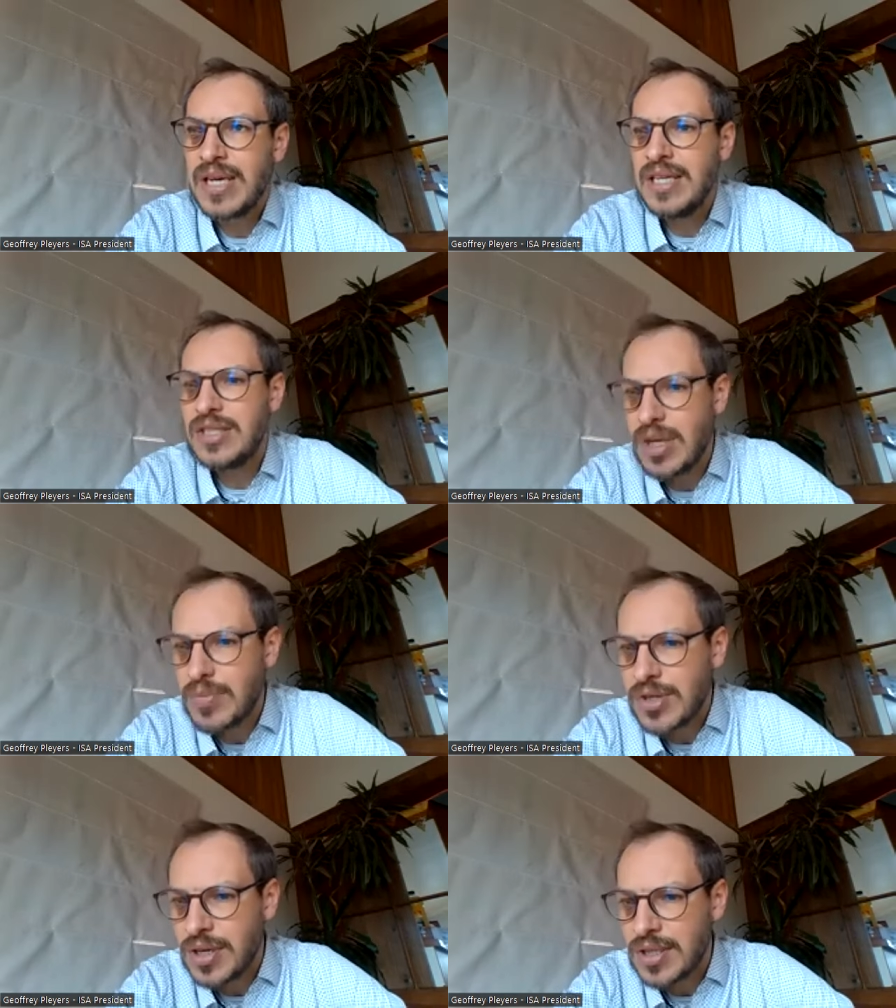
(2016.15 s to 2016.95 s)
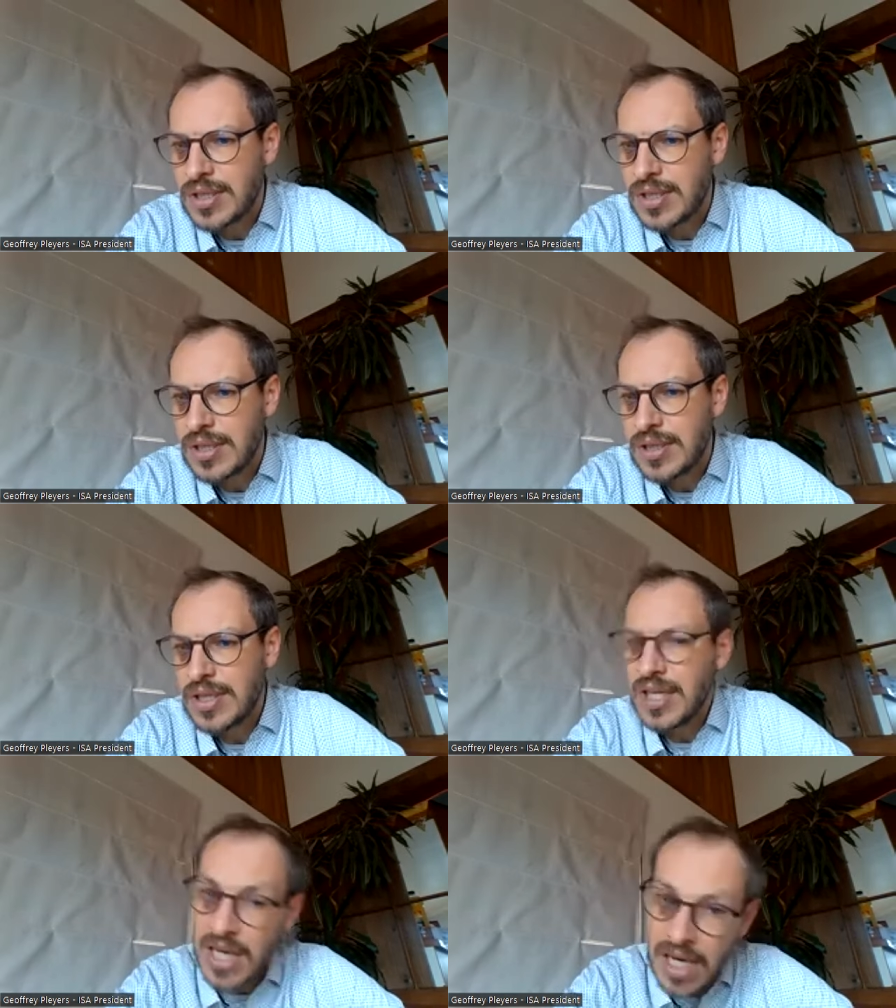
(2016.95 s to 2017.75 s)
in some journals
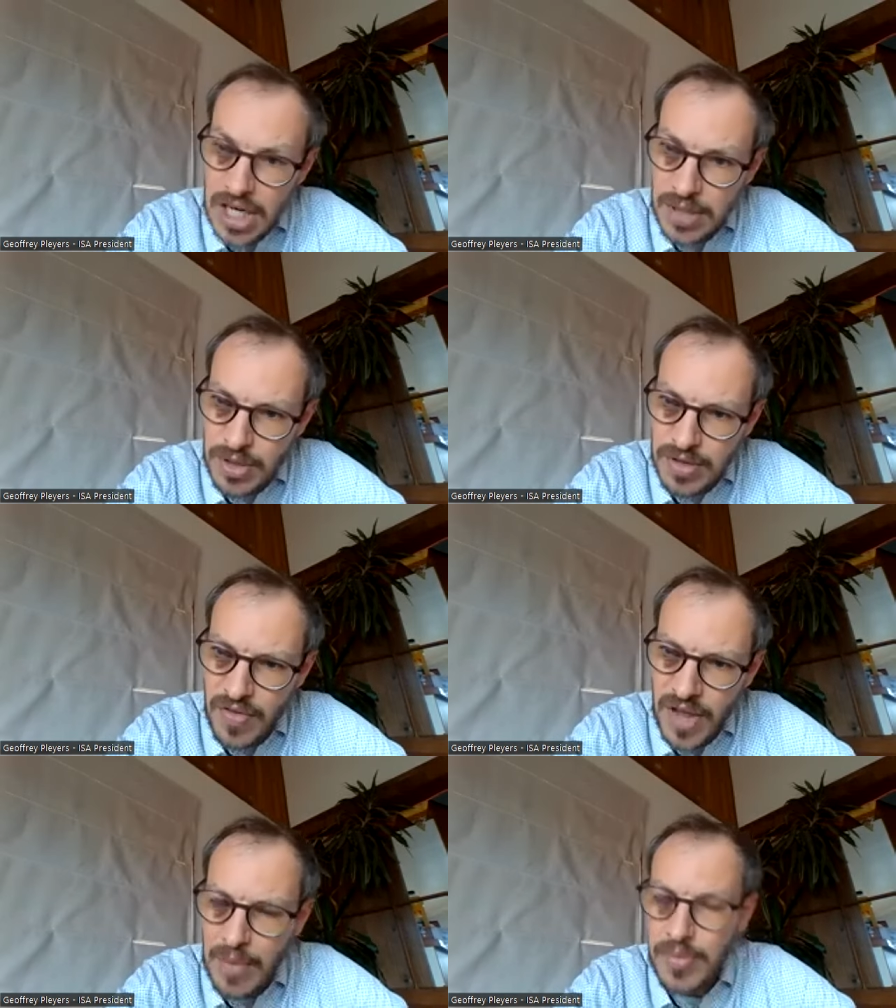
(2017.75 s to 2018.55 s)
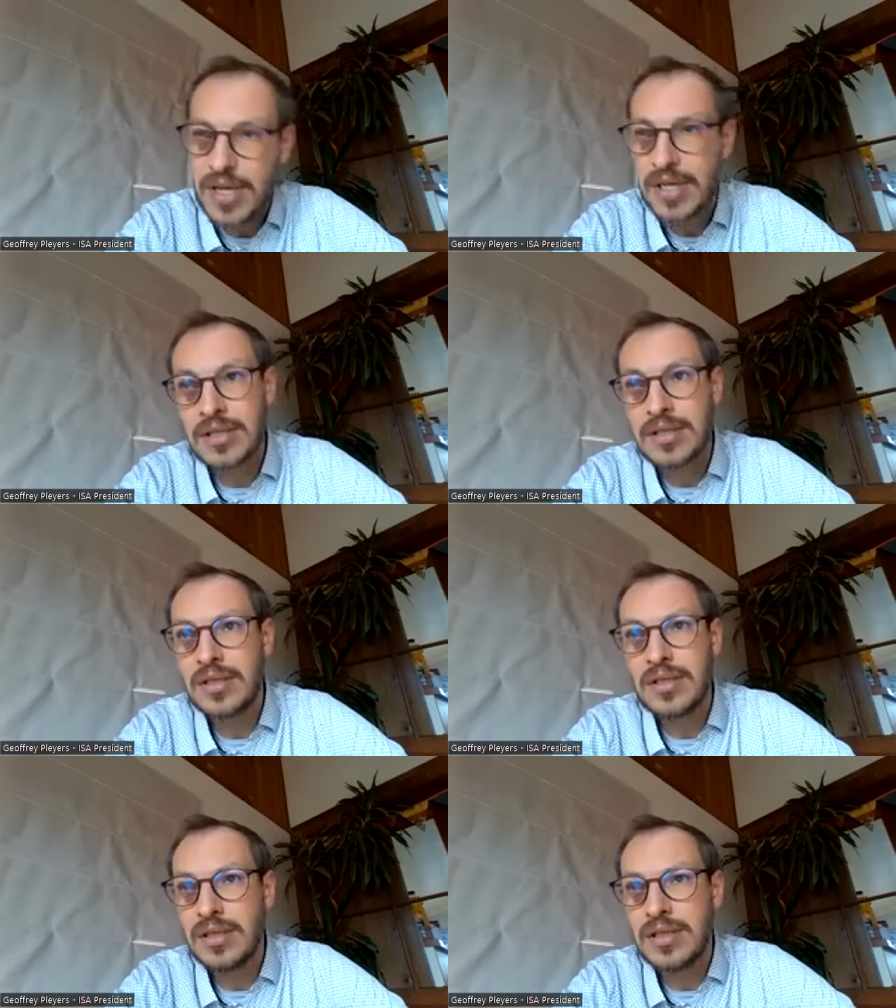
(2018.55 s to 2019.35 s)
in English most of the time. They is,
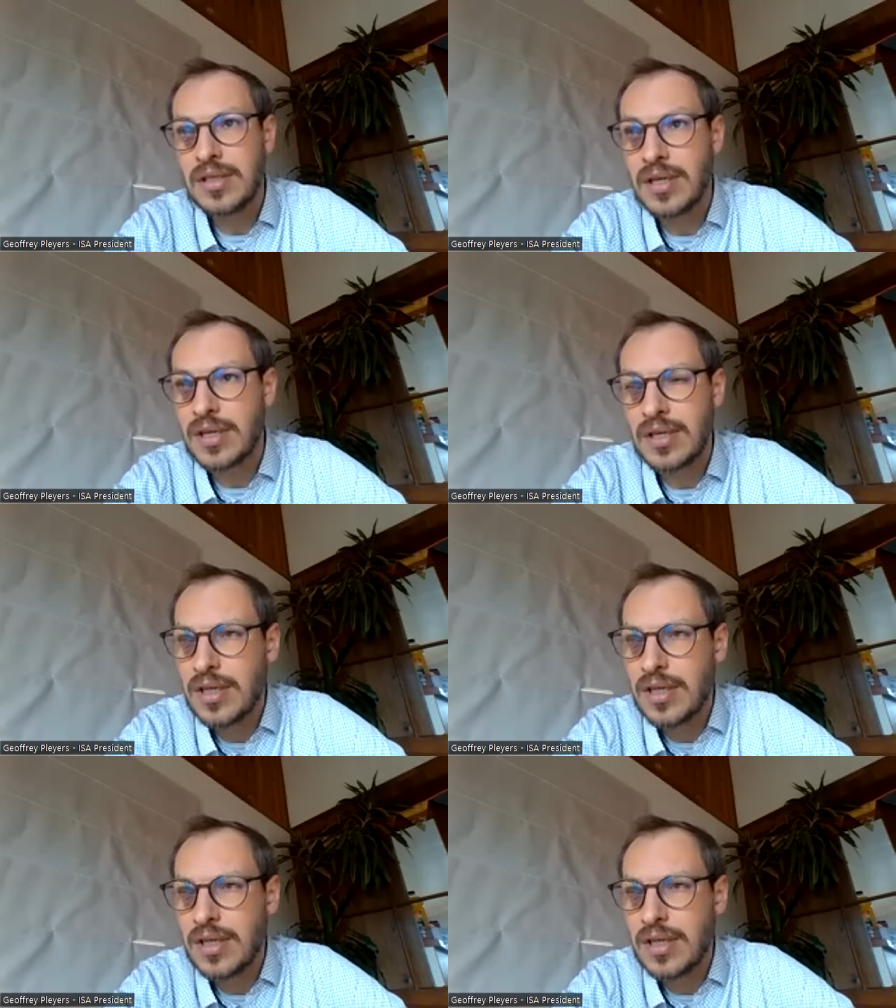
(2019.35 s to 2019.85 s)
is, uh,